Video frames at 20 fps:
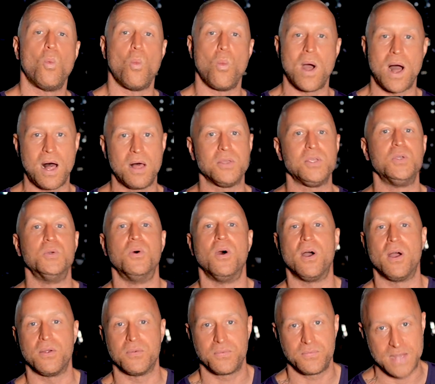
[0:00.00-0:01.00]
while you
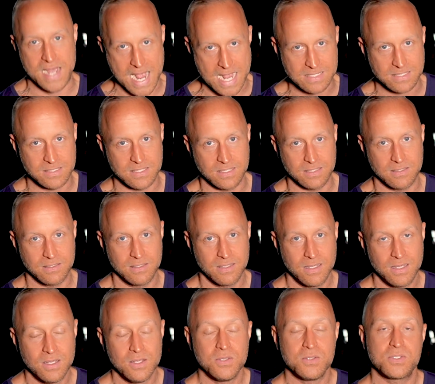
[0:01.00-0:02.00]
are fasting.
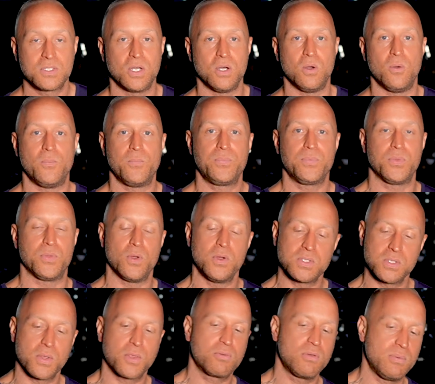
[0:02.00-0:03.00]
So
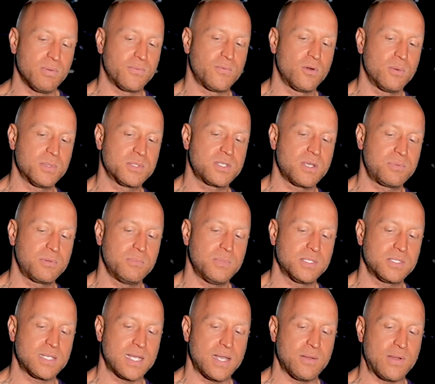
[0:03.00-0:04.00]
those are the three performance
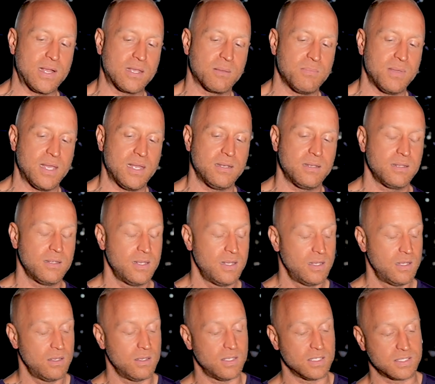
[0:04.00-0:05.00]
supplements that I
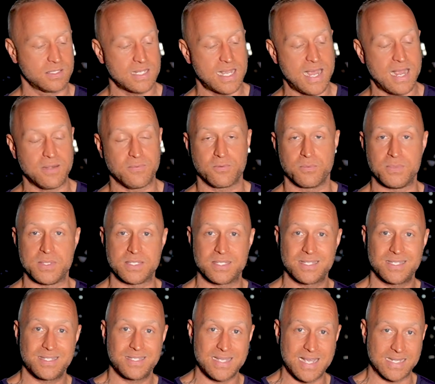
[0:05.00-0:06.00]
recommend, aside from the
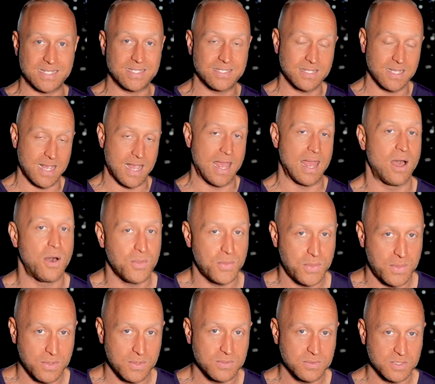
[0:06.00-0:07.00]
six
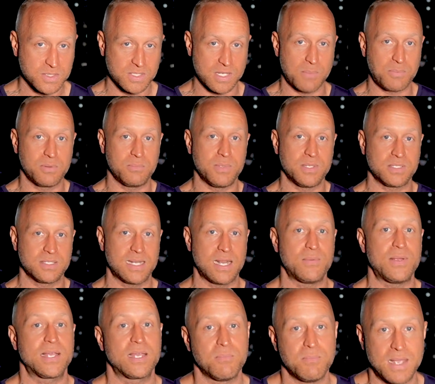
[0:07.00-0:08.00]
health supplements that
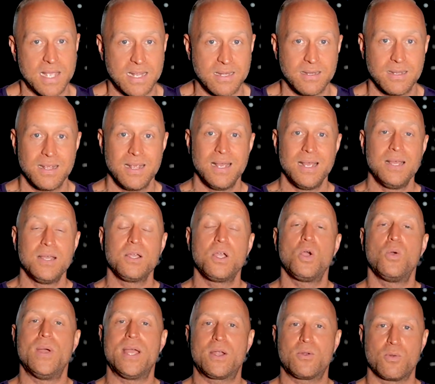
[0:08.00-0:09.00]
I recommend.
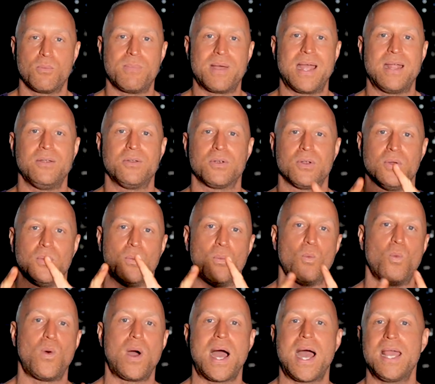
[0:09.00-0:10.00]
Quick reminder
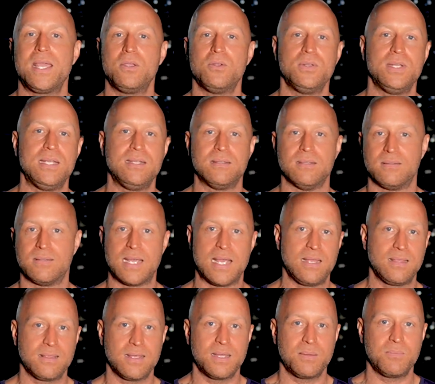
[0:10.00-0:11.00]
on why you need to
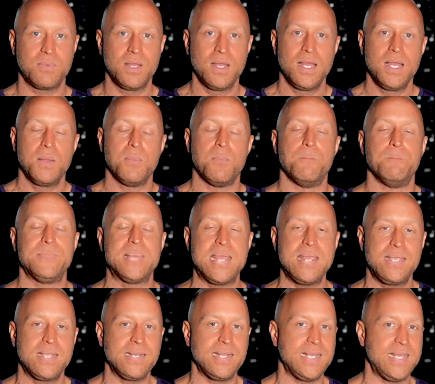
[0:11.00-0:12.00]
take them.
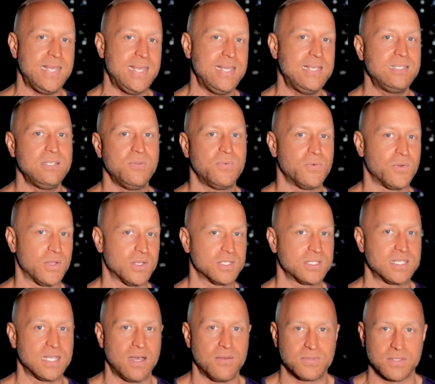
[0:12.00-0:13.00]
Make it easy for
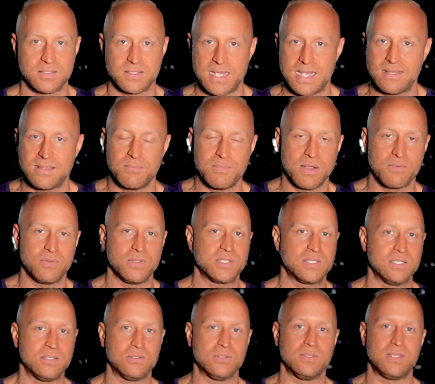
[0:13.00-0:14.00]
yourself to take them every
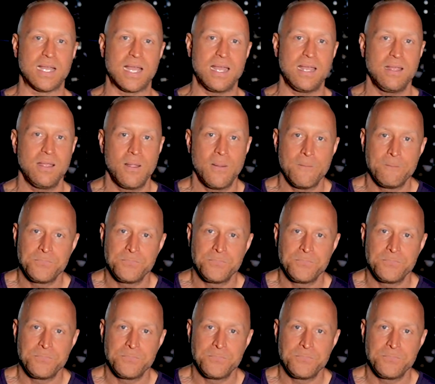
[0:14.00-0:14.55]
single day.